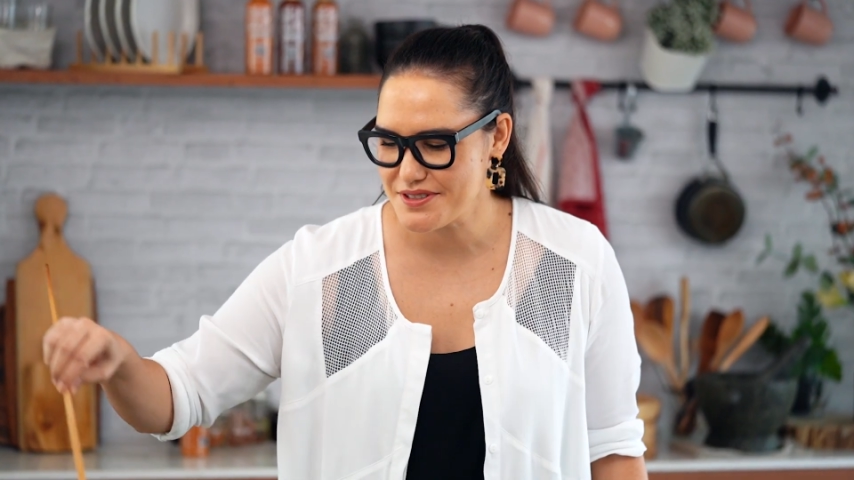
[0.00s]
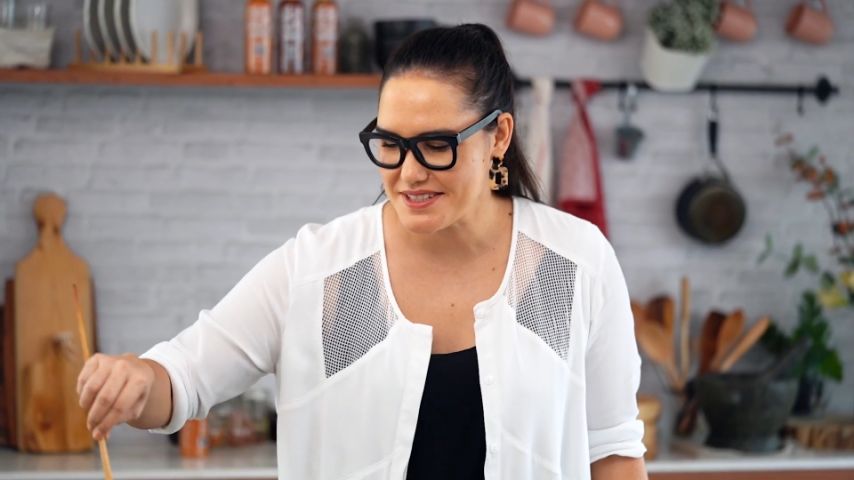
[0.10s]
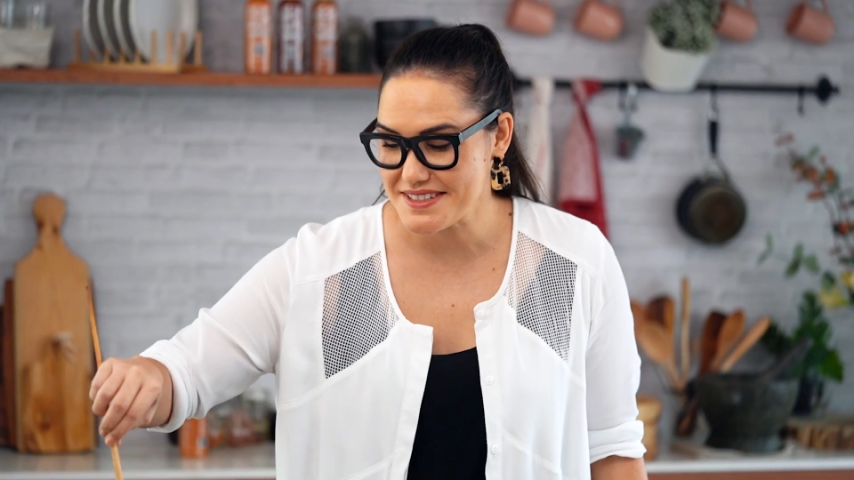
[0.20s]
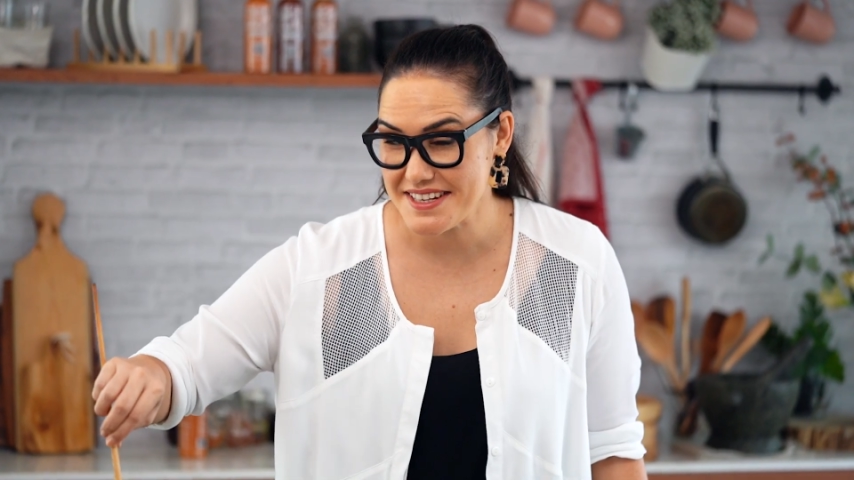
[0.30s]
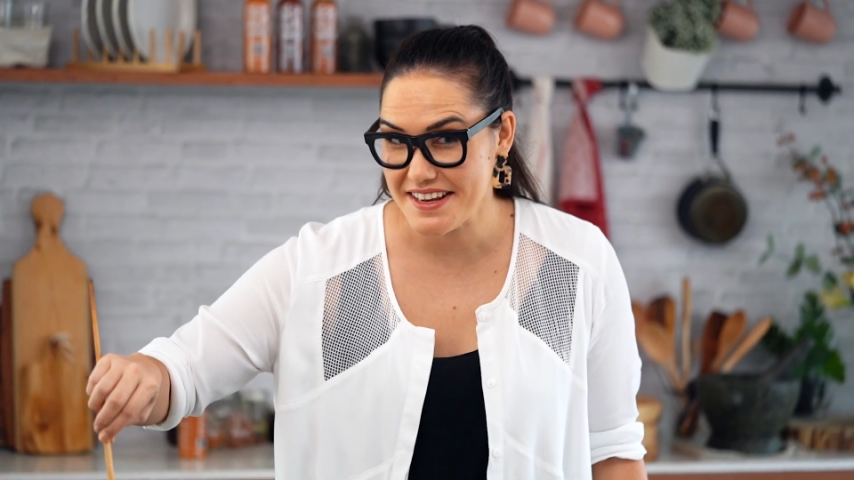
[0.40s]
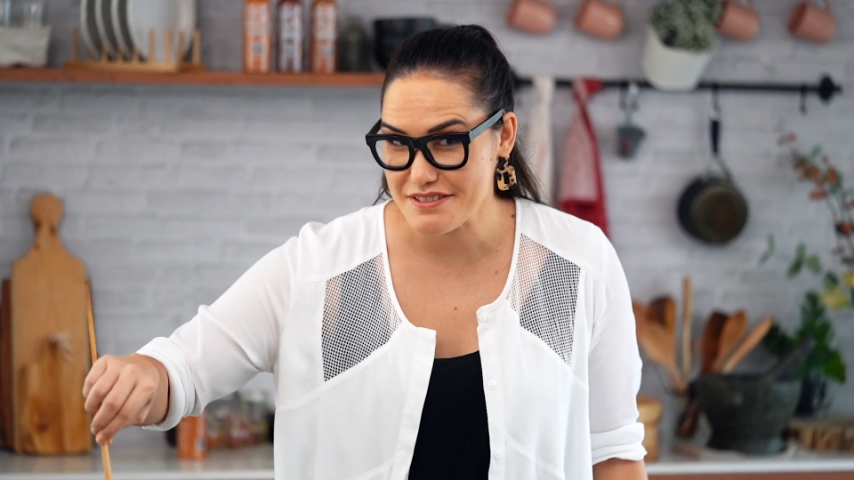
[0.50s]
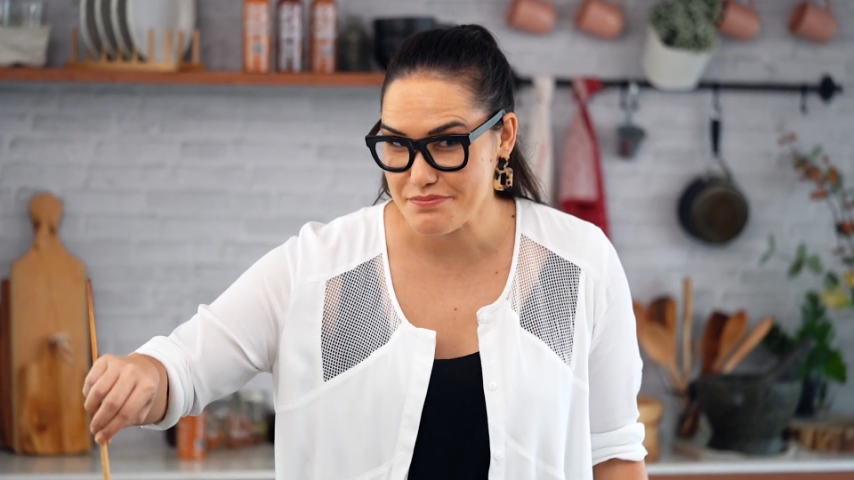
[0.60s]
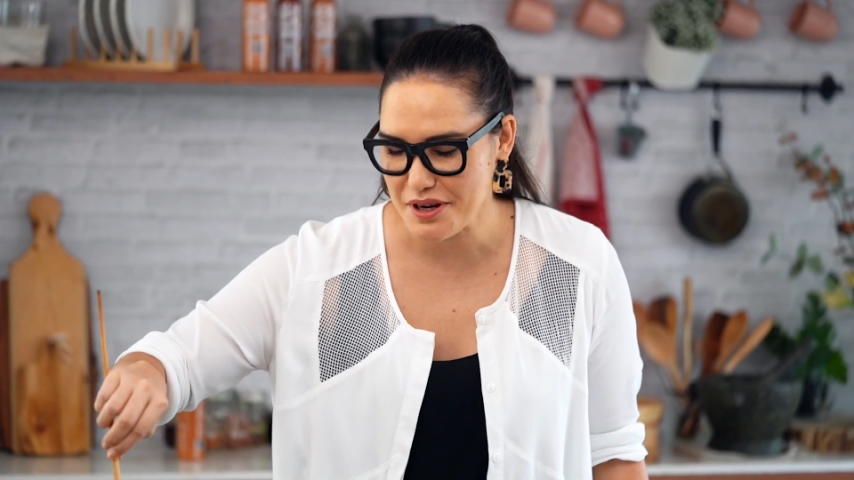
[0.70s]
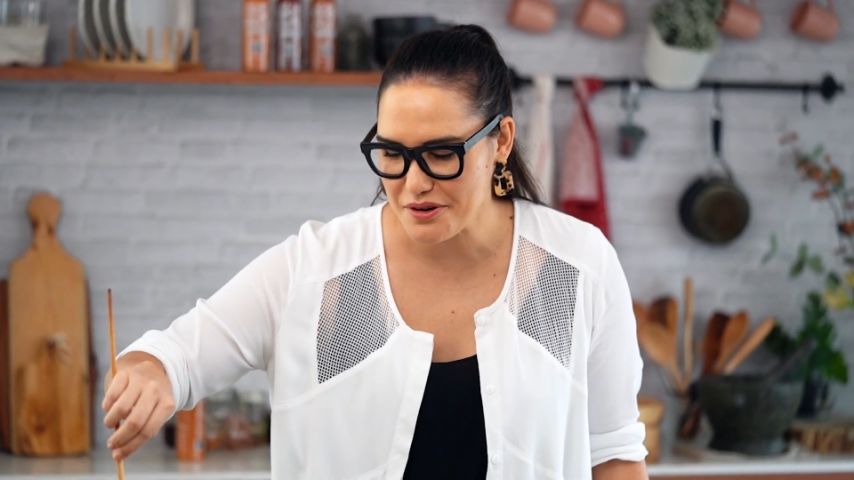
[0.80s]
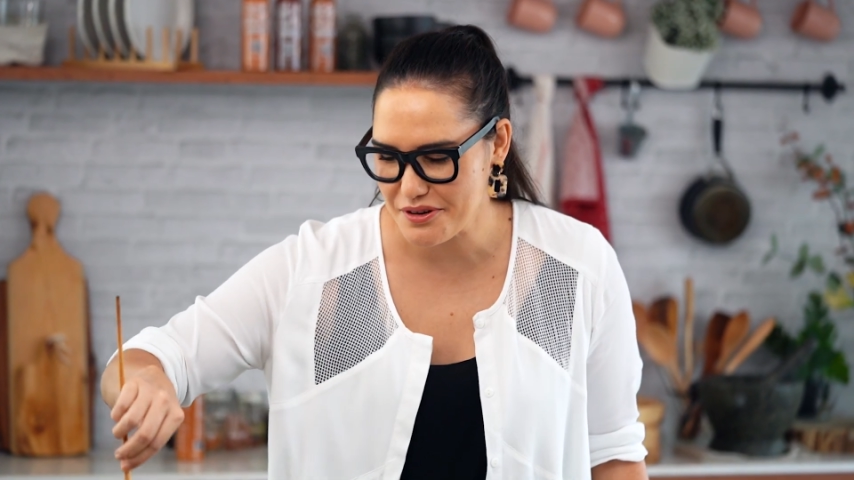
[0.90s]
just test
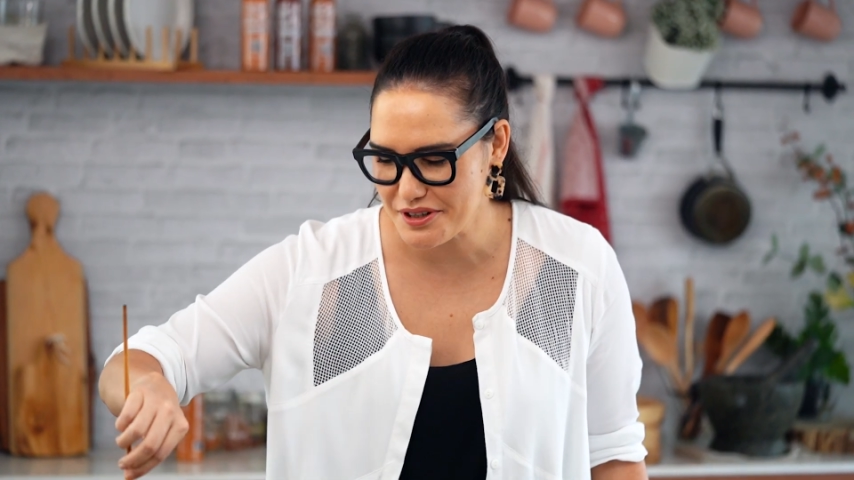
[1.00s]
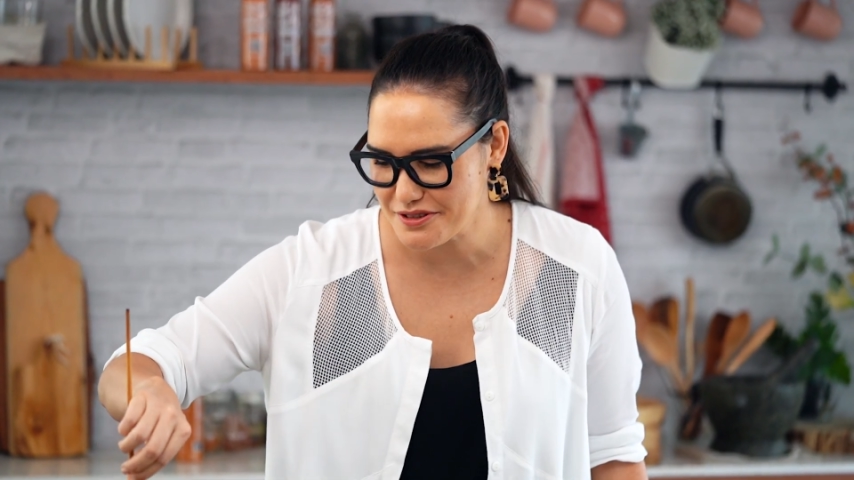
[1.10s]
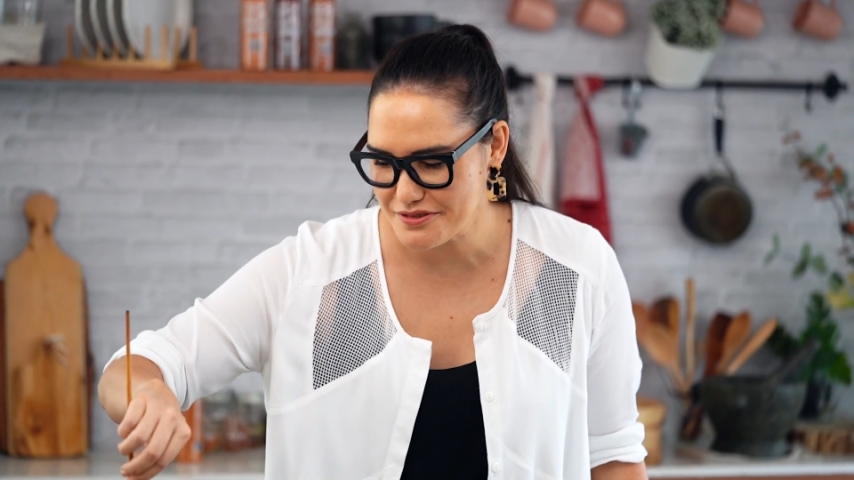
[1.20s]
my oil